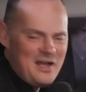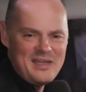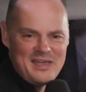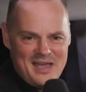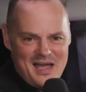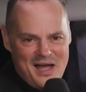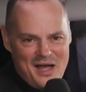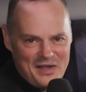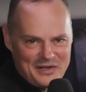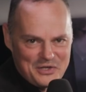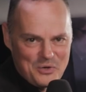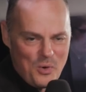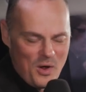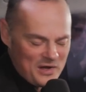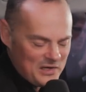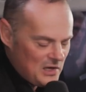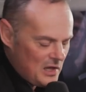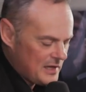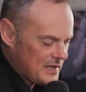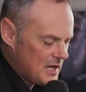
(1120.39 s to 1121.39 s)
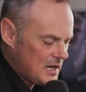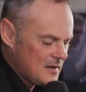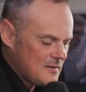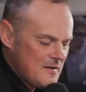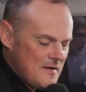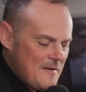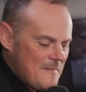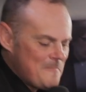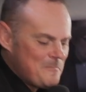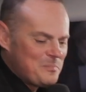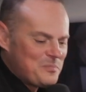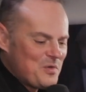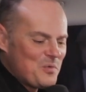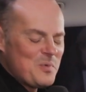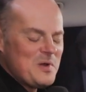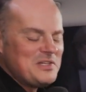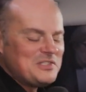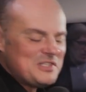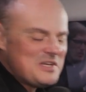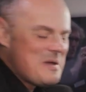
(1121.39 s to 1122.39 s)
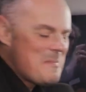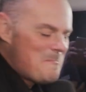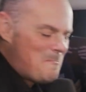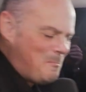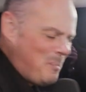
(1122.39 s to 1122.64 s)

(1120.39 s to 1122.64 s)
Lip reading: Yeah, I quite like it. The reason it